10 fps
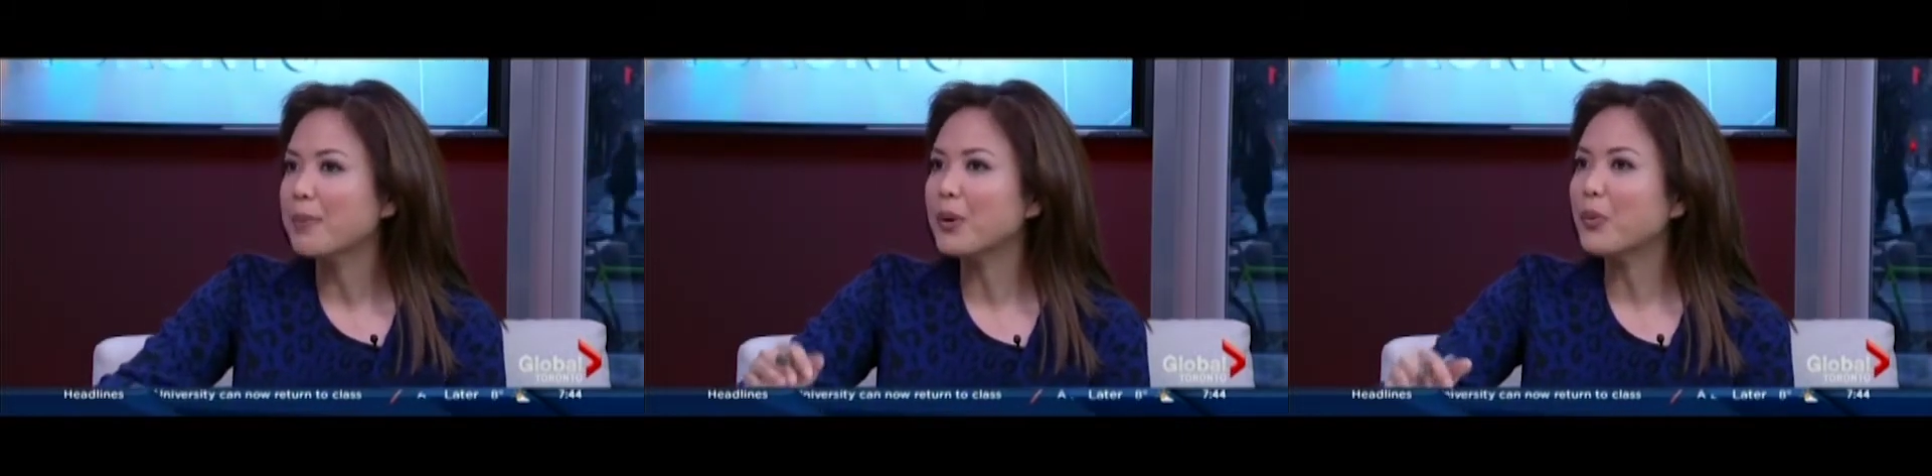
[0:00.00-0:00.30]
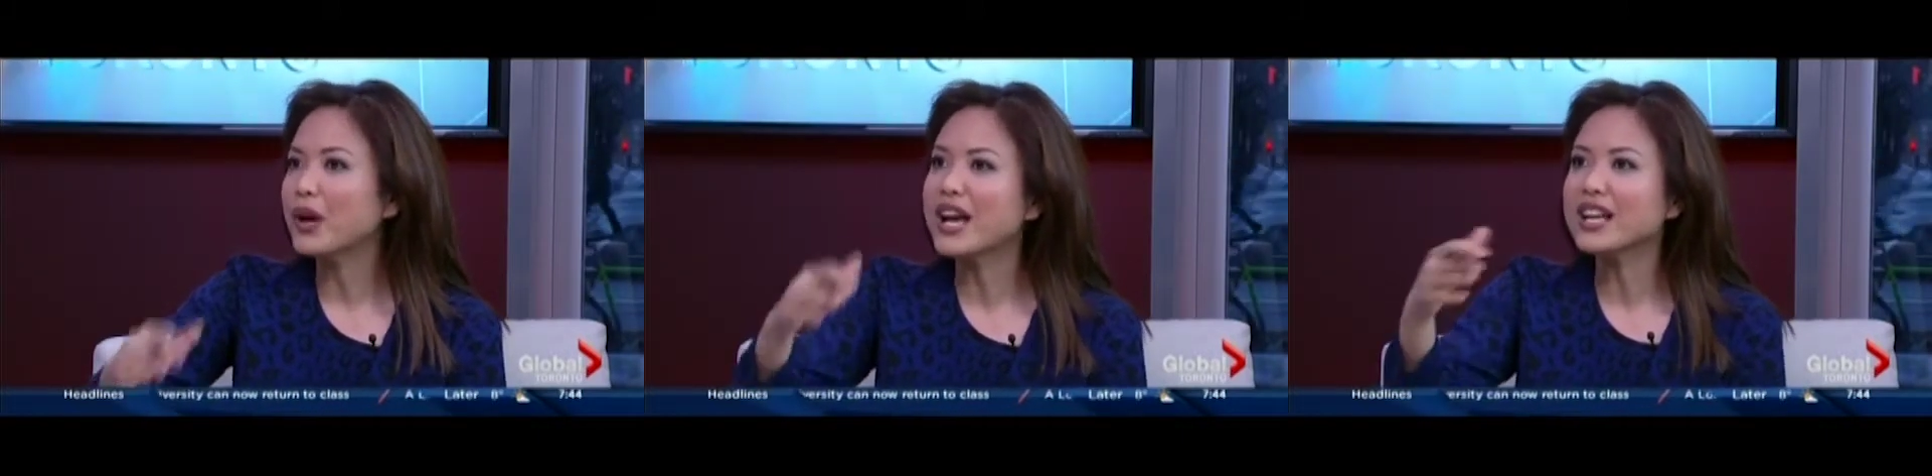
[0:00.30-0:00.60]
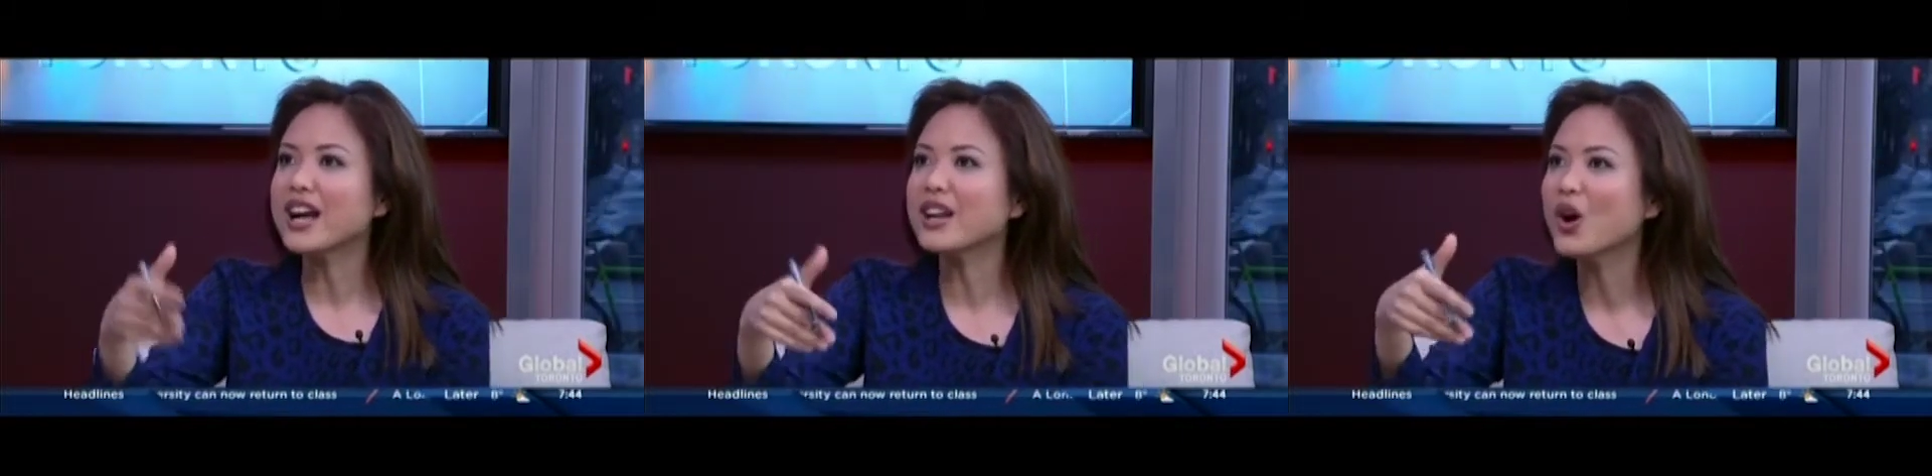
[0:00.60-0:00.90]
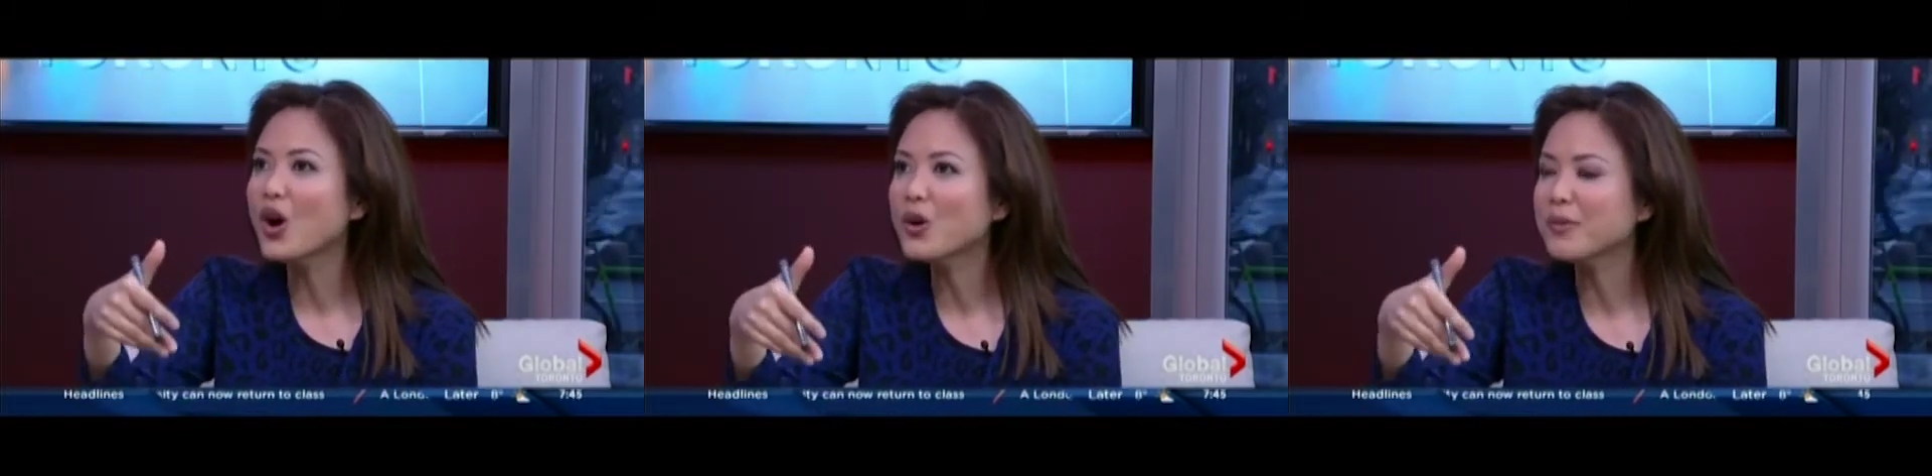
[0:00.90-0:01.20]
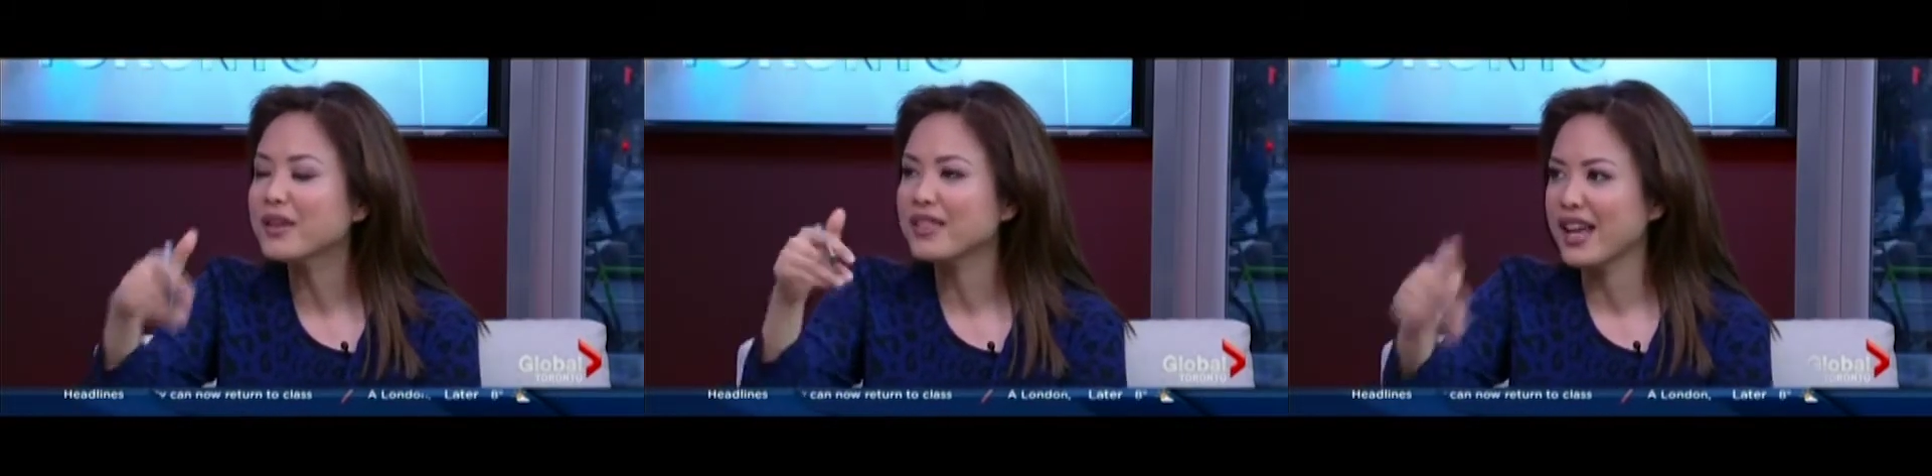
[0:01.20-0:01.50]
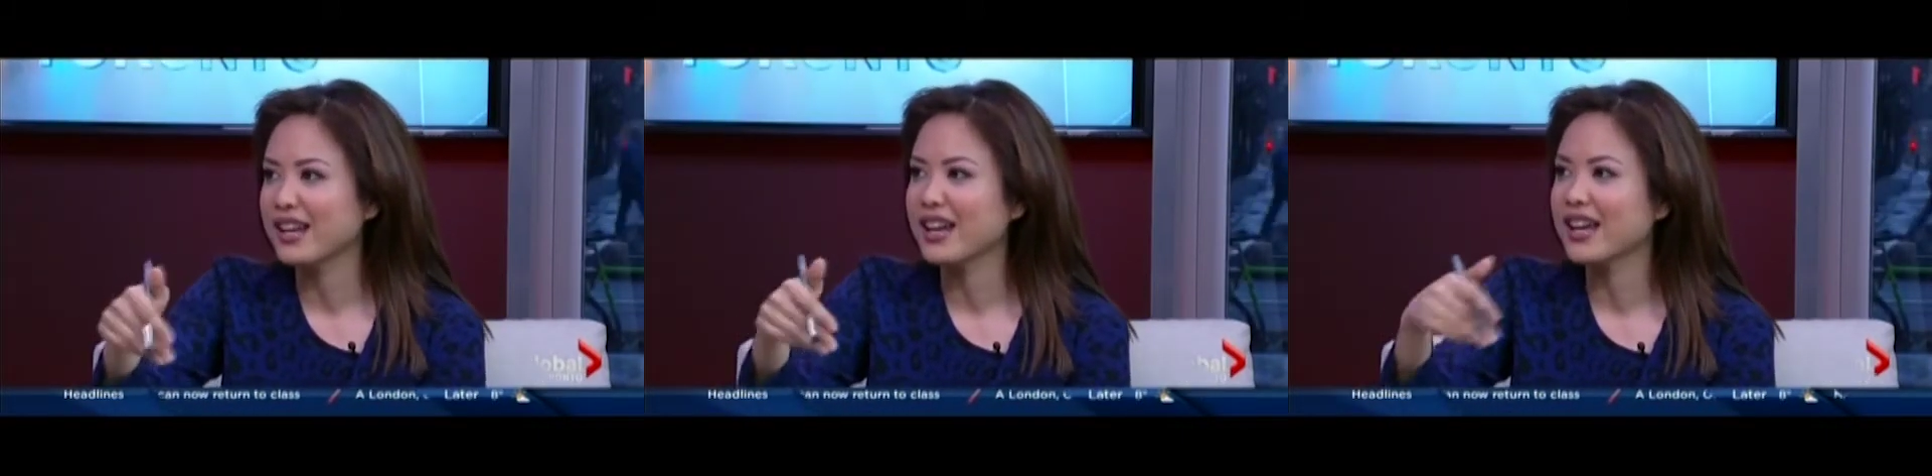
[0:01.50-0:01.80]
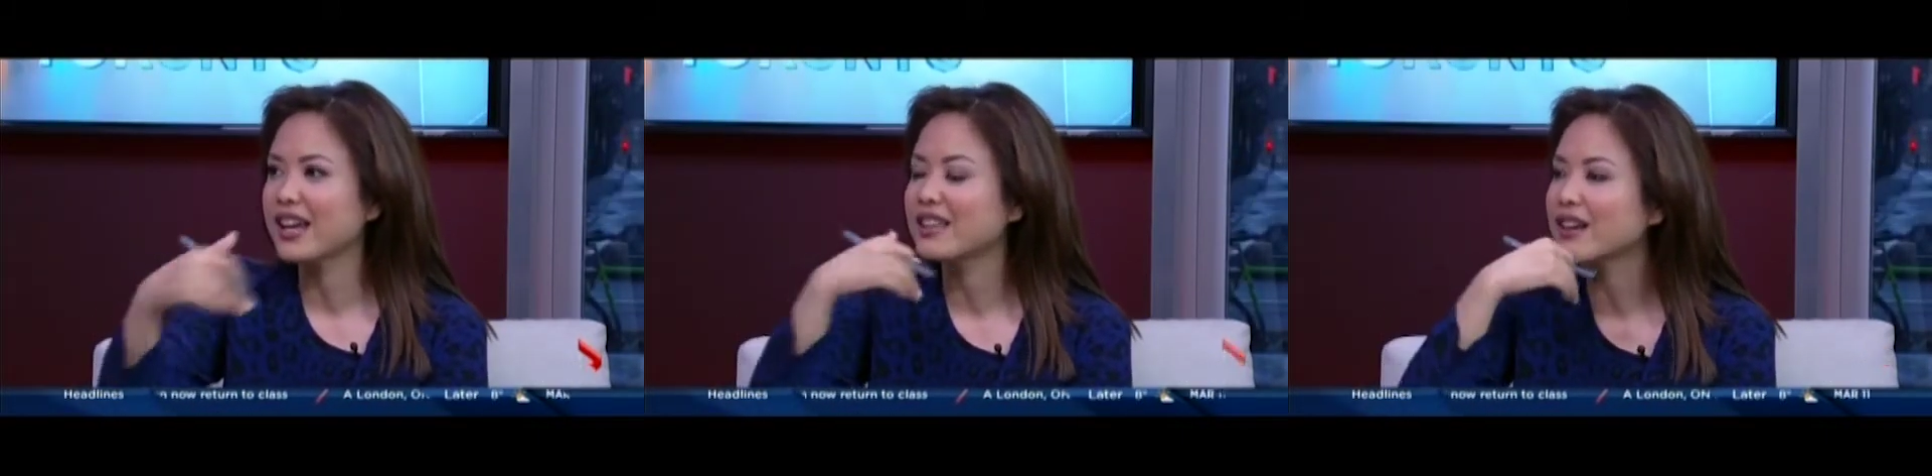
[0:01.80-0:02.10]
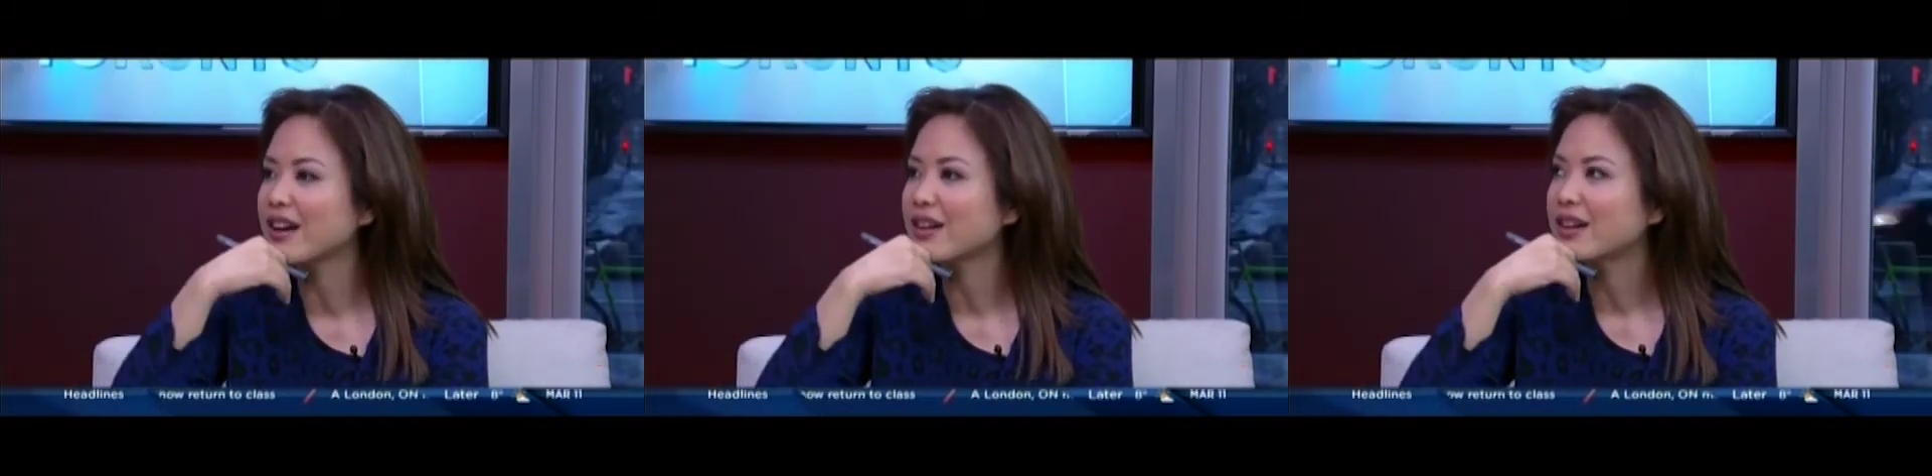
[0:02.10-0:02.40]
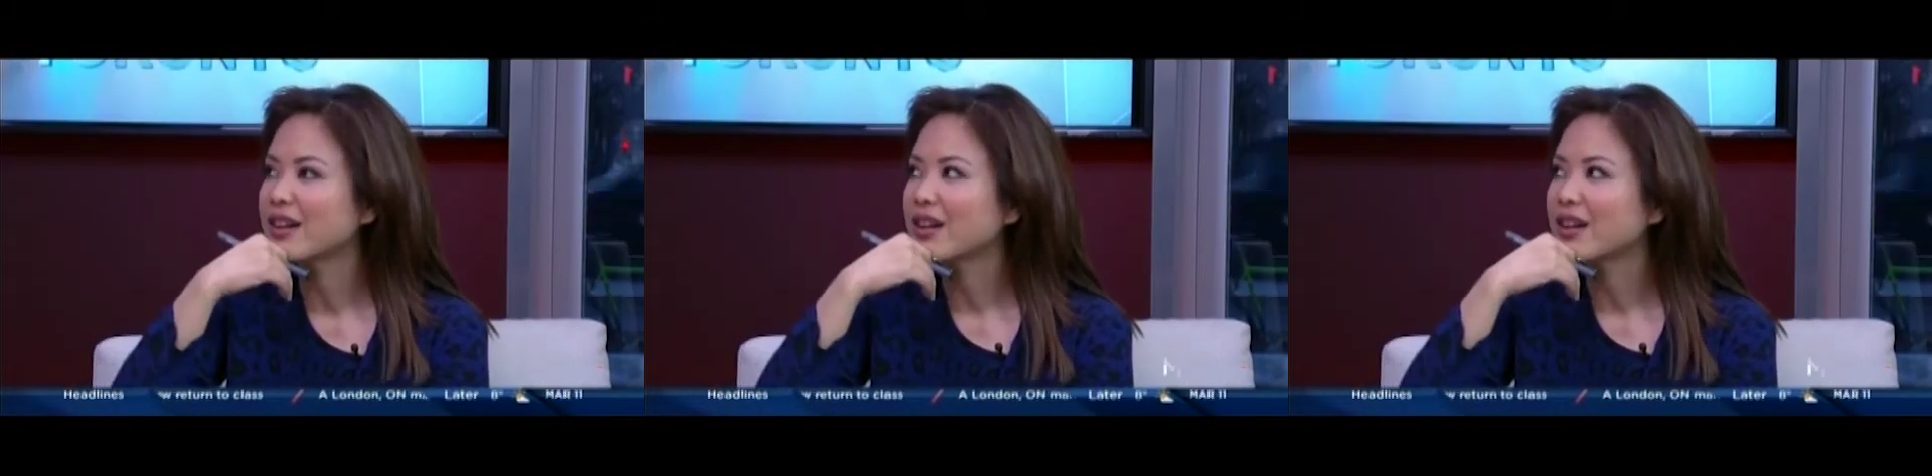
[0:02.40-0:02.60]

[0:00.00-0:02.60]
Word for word: But when I got home that night, I thought,